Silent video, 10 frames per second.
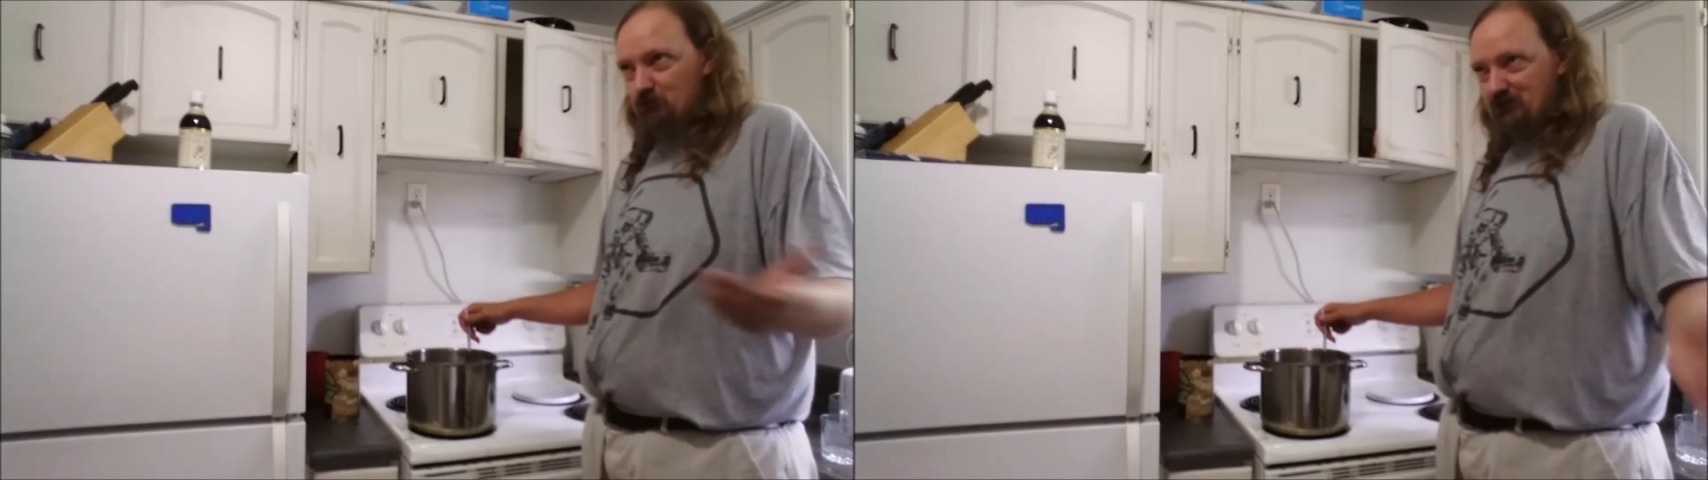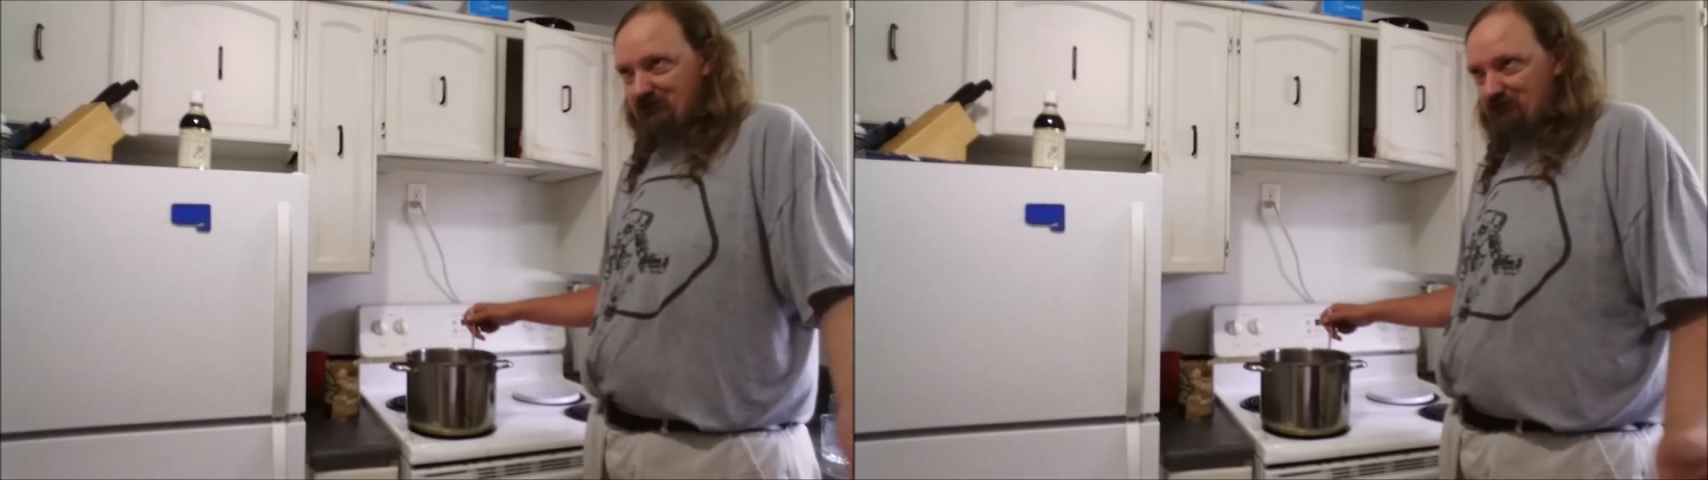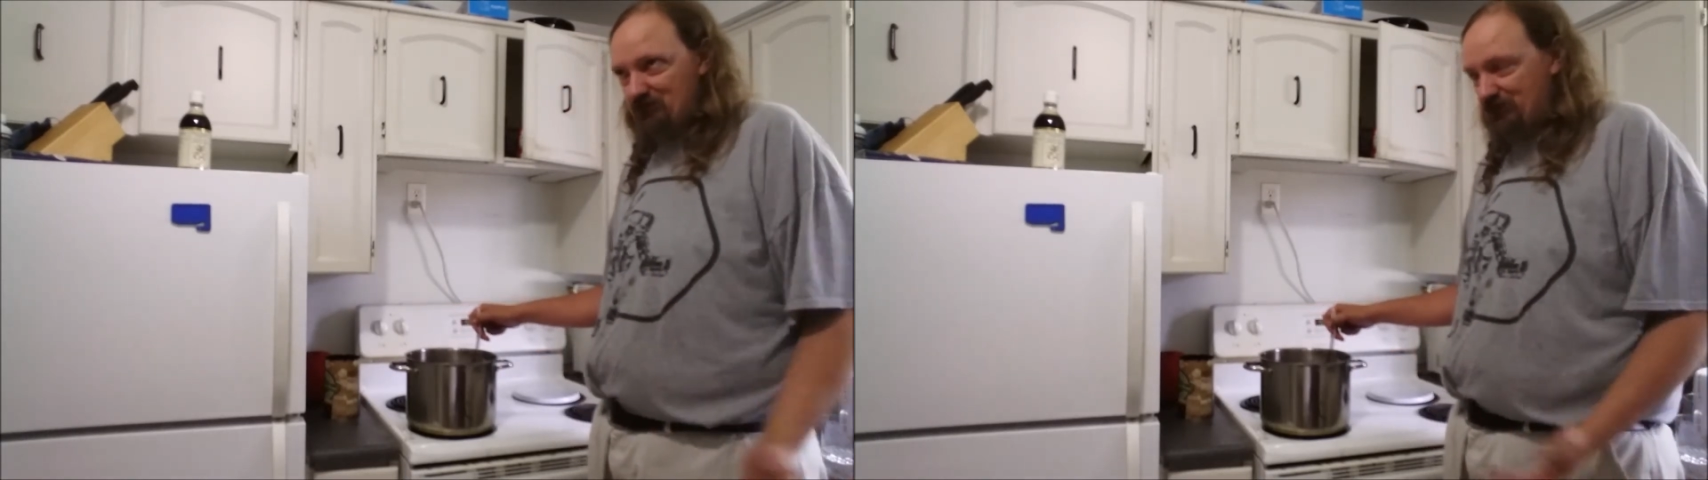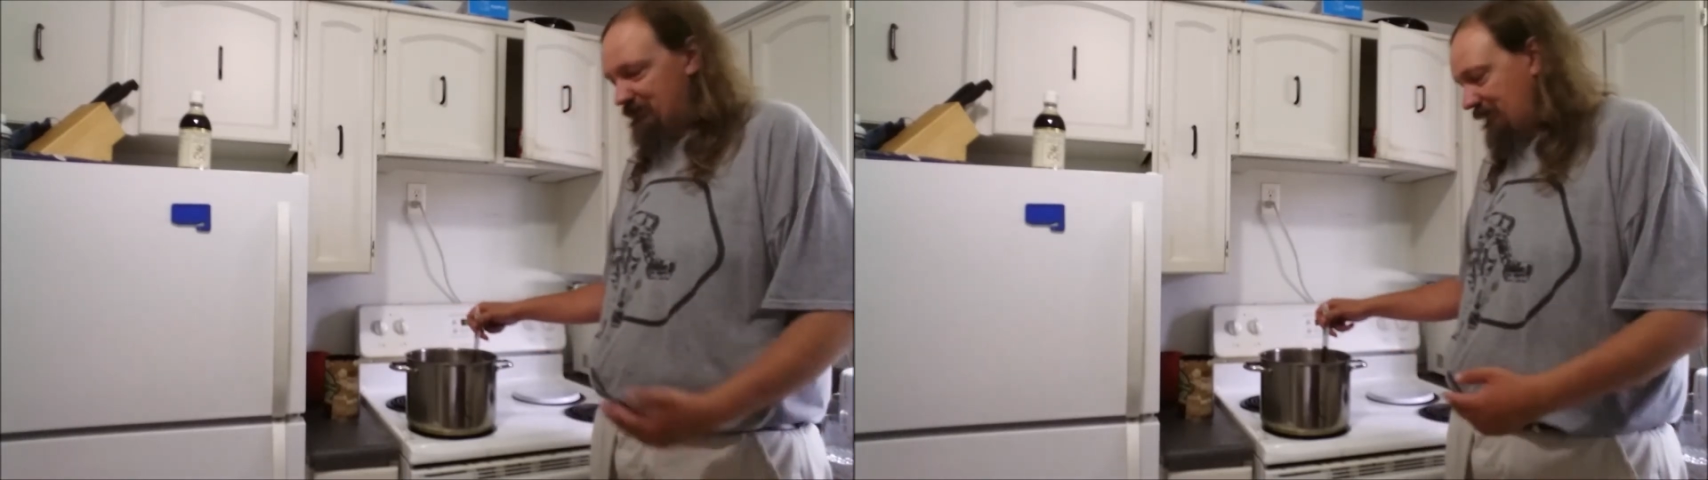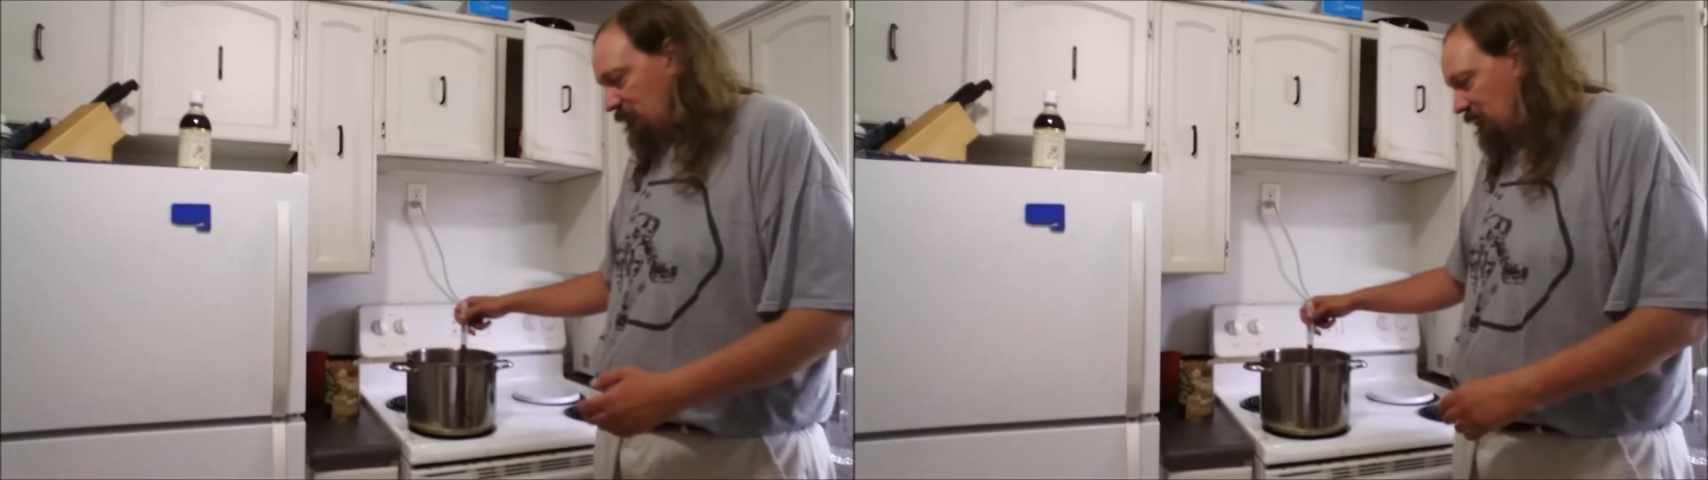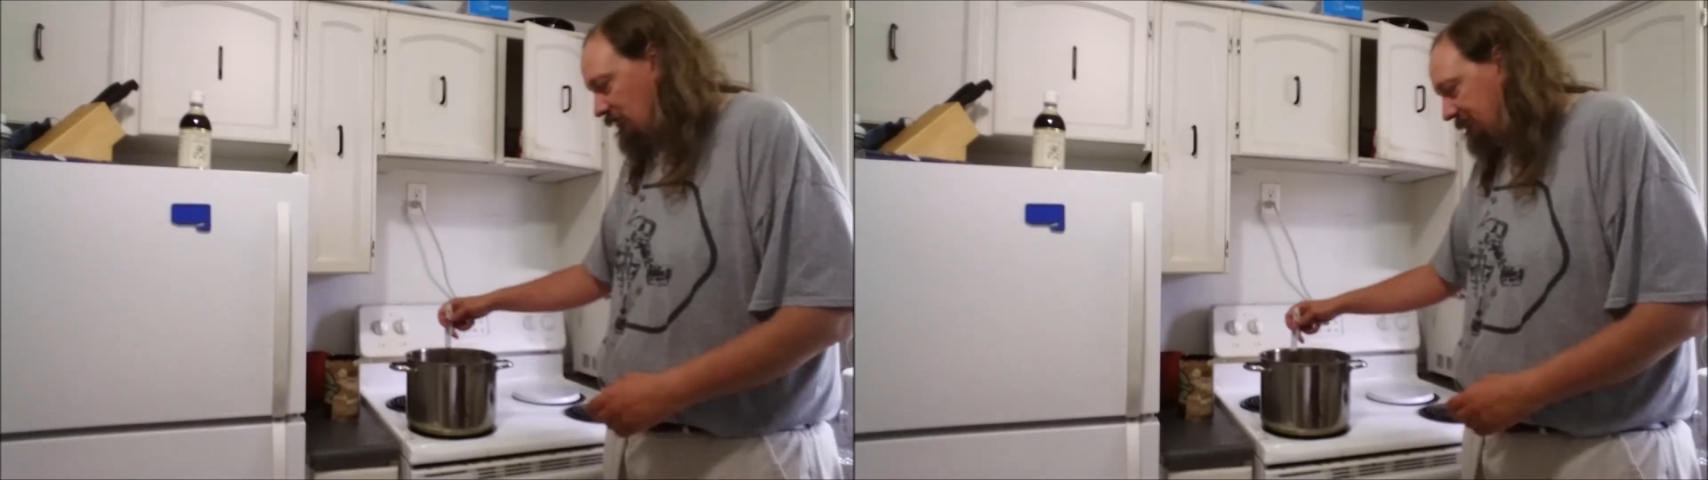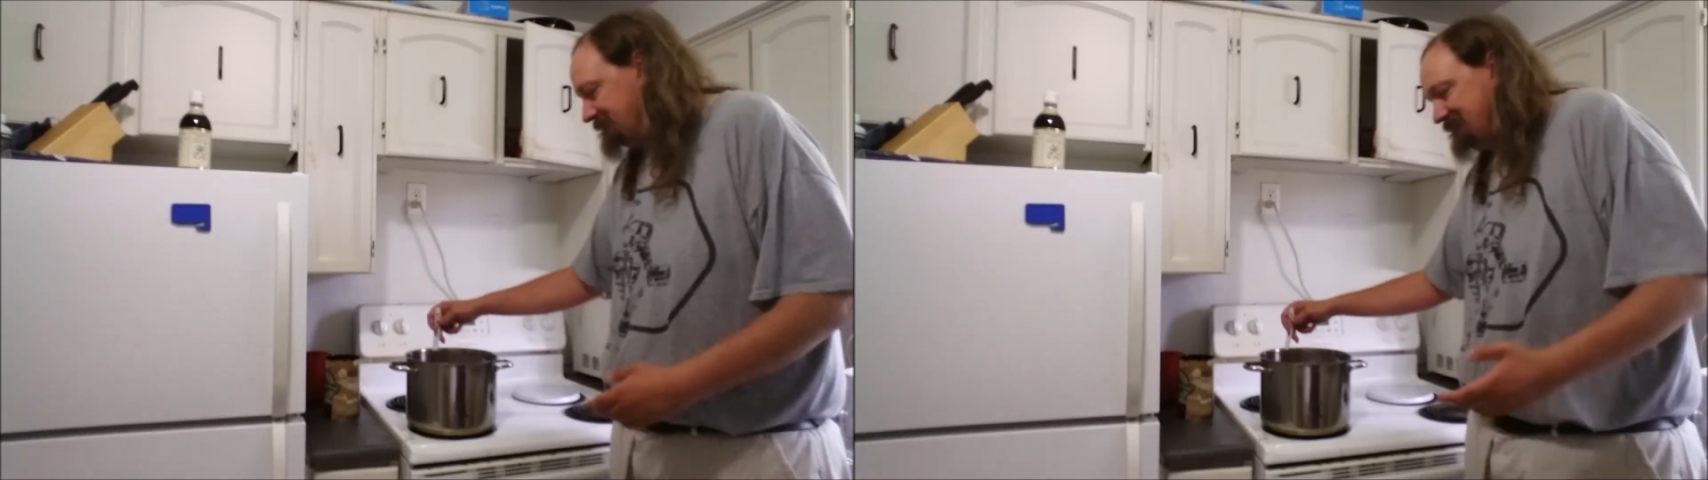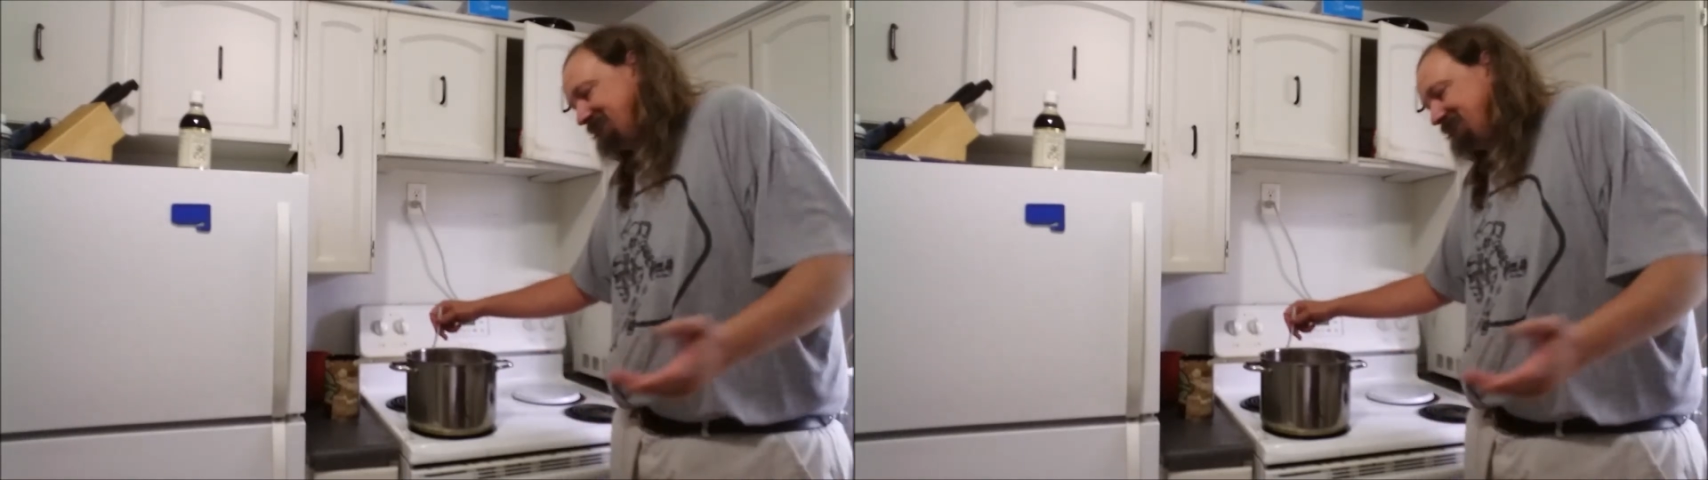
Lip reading: I don't want anything falling into that water.